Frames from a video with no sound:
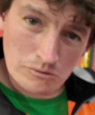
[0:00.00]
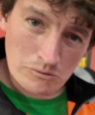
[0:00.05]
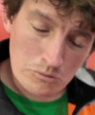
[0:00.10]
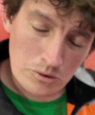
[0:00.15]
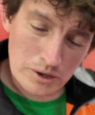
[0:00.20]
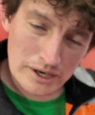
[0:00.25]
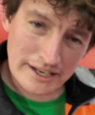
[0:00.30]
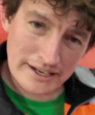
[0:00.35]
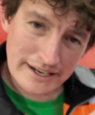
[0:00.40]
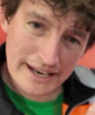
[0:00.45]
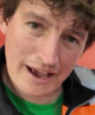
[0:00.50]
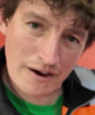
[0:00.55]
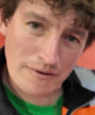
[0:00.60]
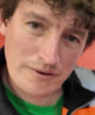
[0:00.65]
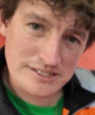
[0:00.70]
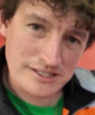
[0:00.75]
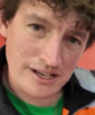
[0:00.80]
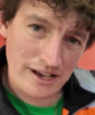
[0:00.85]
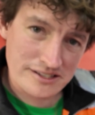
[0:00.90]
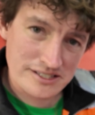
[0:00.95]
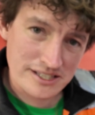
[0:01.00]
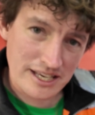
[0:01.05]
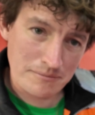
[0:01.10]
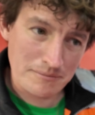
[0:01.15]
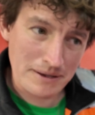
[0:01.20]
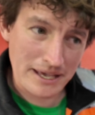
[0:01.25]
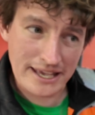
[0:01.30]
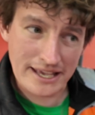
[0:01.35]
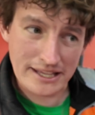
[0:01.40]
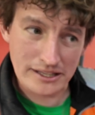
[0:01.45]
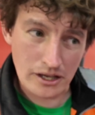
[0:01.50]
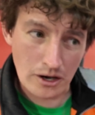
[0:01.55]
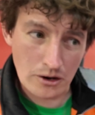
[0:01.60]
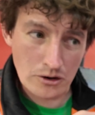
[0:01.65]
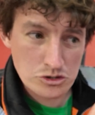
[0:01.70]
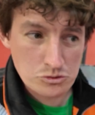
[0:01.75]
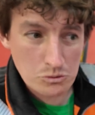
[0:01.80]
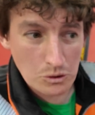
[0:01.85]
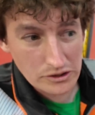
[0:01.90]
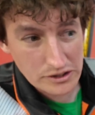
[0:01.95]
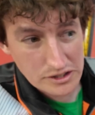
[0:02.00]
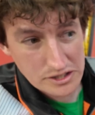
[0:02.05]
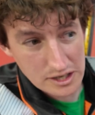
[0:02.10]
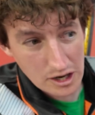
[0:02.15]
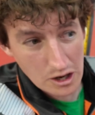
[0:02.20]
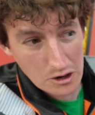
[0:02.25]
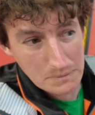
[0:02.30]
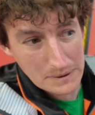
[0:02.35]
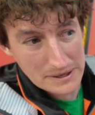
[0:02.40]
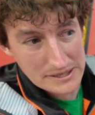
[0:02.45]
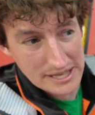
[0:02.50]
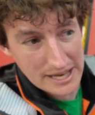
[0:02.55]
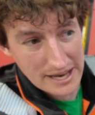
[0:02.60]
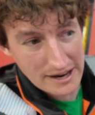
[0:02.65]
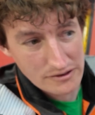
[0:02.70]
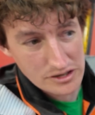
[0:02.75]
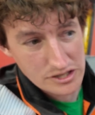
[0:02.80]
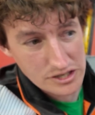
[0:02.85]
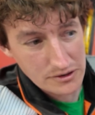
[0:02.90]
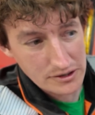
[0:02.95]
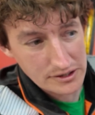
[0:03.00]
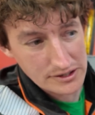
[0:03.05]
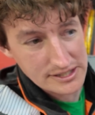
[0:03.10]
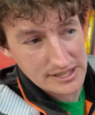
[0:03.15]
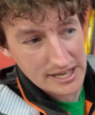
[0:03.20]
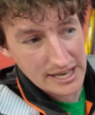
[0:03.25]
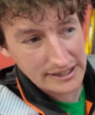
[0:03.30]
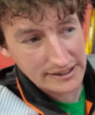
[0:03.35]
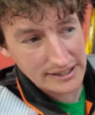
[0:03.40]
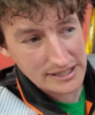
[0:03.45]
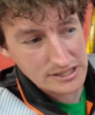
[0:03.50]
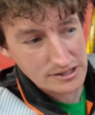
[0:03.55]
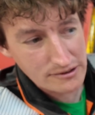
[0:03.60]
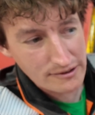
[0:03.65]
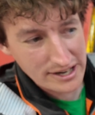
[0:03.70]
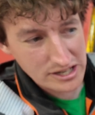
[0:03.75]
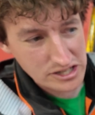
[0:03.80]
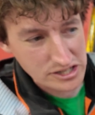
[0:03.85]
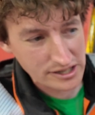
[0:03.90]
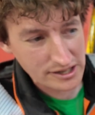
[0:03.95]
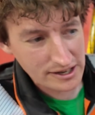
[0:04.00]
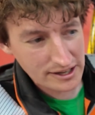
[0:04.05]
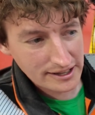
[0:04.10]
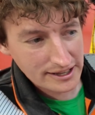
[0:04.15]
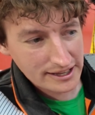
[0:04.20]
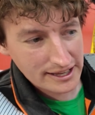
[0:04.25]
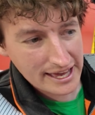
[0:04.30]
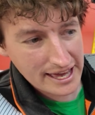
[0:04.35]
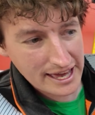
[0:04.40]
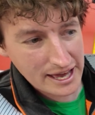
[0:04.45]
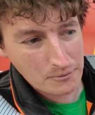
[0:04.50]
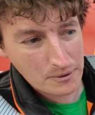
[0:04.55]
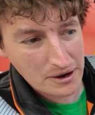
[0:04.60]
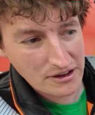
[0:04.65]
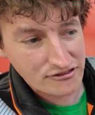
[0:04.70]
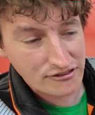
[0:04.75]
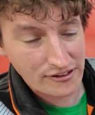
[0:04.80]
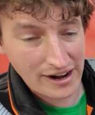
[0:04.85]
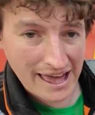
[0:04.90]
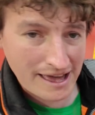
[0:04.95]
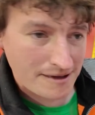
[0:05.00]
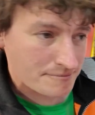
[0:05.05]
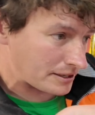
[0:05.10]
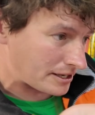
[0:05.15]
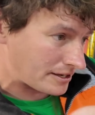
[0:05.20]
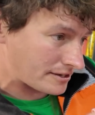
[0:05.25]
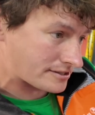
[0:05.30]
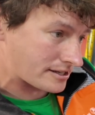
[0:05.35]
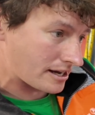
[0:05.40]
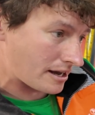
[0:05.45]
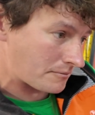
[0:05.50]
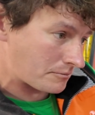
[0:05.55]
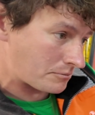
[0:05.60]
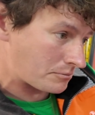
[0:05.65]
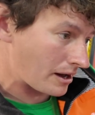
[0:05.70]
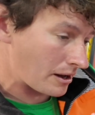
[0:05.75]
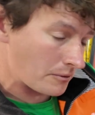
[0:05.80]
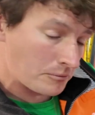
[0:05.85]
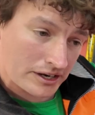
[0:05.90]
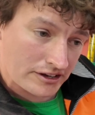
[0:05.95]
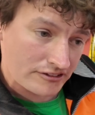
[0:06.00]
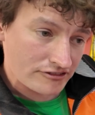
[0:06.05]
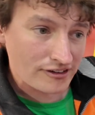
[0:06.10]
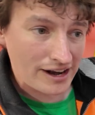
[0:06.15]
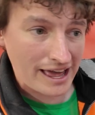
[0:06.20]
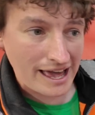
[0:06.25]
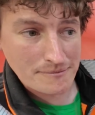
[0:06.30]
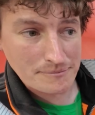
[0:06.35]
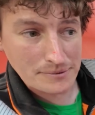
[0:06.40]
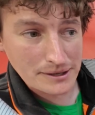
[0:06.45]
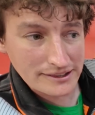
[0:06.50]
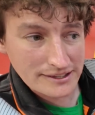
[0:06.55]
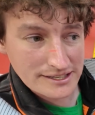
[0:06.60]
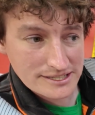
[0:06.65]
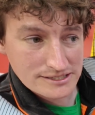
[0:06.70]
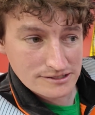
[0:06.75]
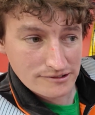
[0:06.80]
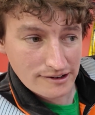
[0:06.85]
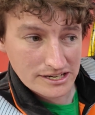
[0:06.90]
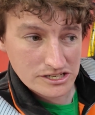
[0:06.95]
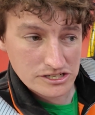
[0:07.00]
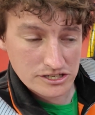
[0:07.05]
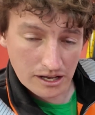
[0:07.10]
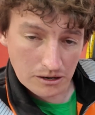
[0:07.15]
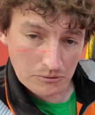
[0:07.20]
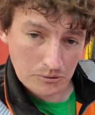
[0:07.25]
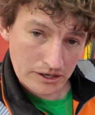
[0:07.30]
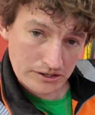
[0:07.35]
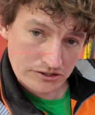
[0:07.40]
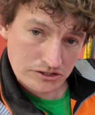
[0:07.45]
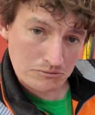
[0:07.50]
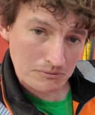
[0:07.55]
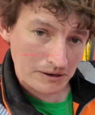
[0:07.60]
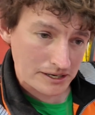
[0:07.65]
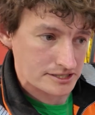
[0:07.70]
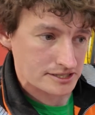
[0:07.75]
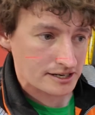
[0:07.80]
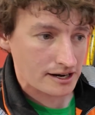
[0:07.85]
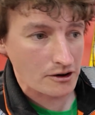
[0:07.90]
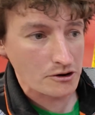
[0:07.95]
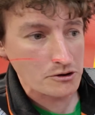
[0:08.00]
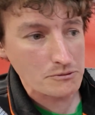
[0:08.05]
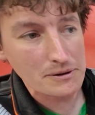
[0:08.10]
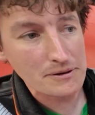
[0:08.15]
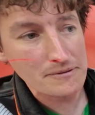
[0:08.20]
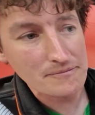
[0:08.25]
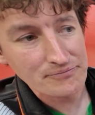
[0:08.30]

what it now is asking me, it knows what the slope is here, as you can see in this direction. Here we're flat because I want it flat, but this direction I want to do my slope.